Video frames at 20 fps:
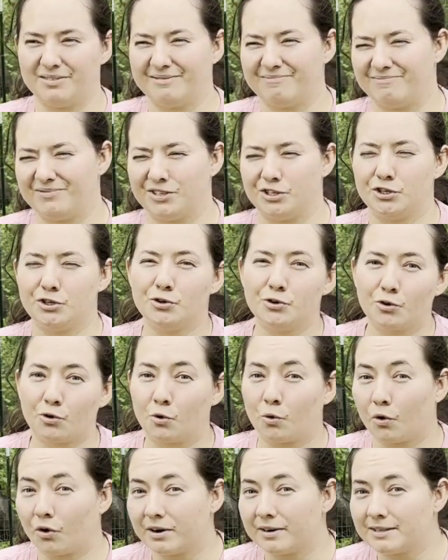2
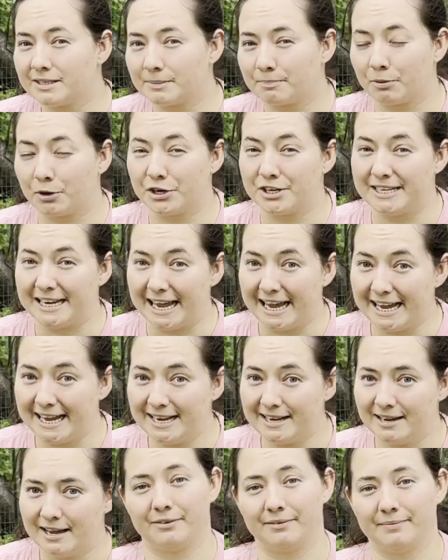quarts per day,
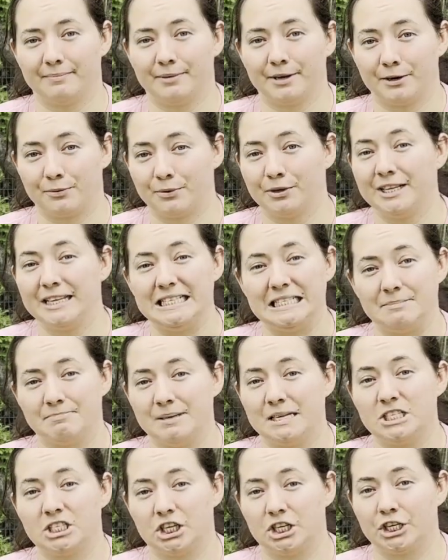but it really depends
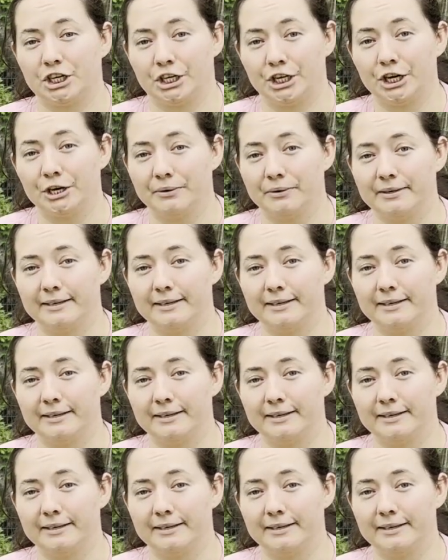on your goat.